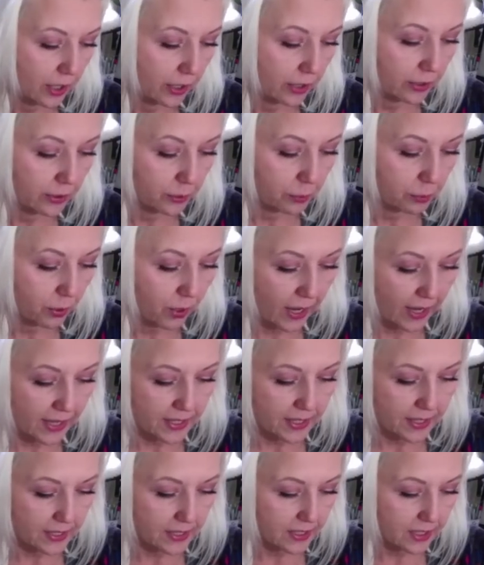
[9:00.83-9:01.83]
You go to
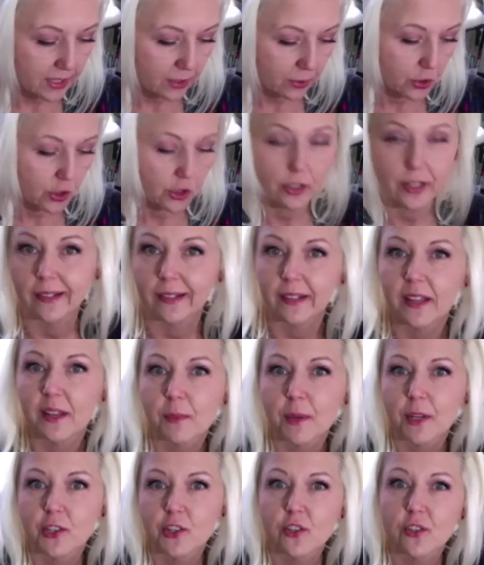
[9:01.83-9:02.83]
prices, deals, you get
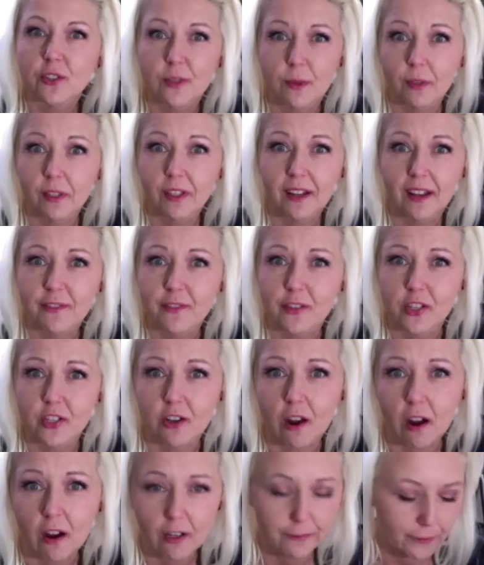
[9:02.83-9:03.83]
images, so I'm going to have
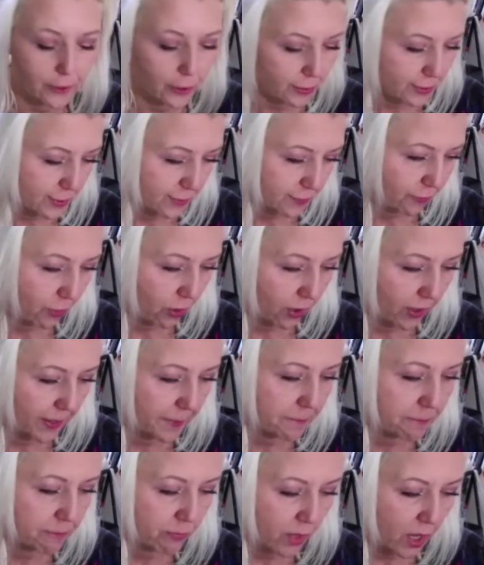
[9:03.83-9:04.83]
stock photos for
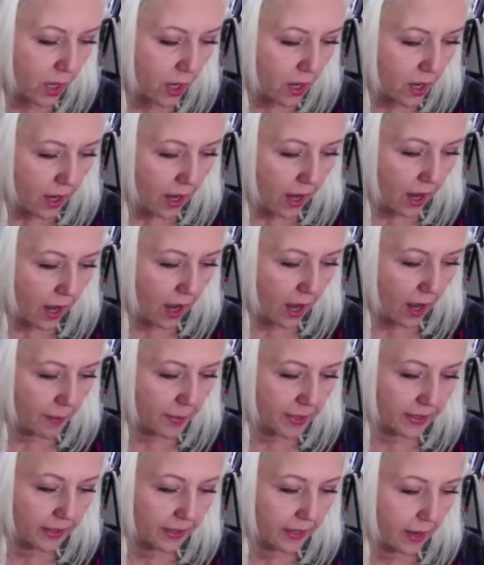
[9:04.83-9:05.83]
it.
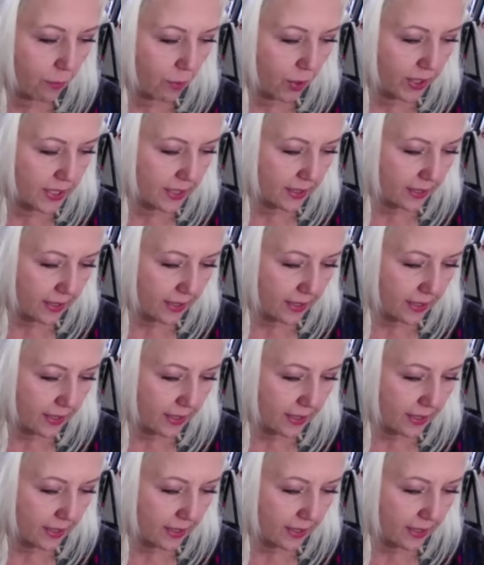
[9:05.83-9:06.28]
And then I went to